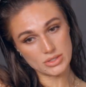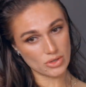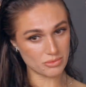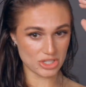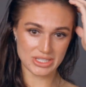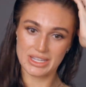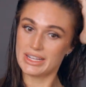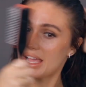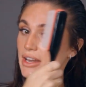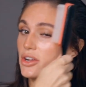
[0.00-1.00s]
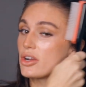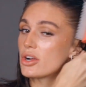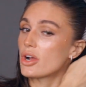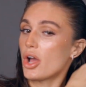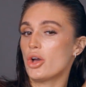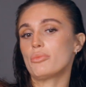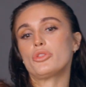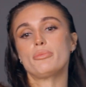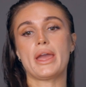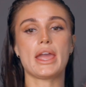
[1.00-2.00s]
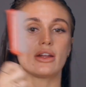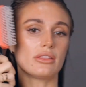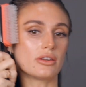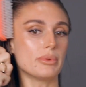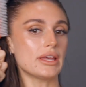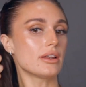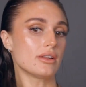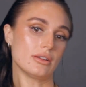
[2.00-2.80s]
So I'm just gonna kind of comb through my hair a little bit.